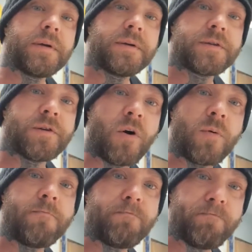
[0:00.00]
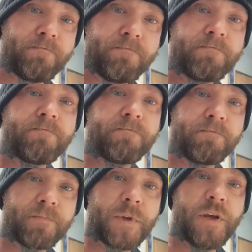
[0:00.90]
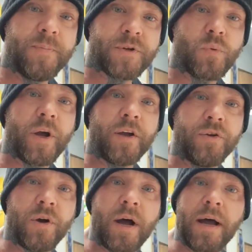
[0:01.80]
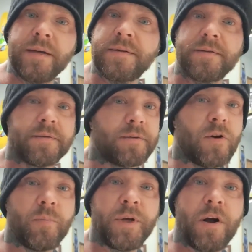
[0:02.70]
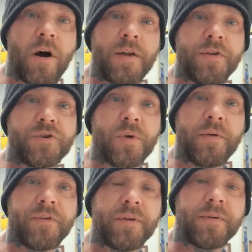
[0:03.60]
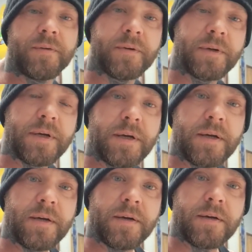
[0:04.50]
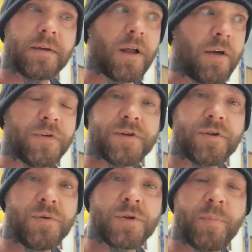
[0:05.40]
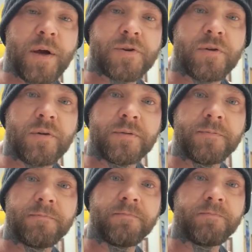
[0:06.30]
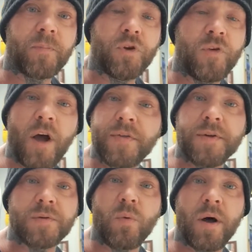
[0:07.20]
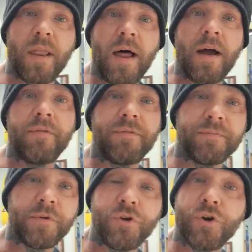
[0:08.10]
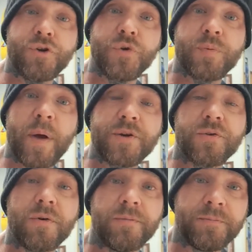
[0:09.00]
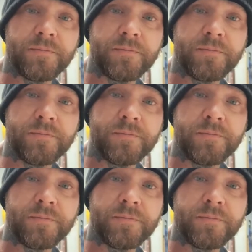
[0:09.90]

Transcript: So keep swinging, you guys. Don't be caught in the drift. Life is too special. You've got this one life. You're too special.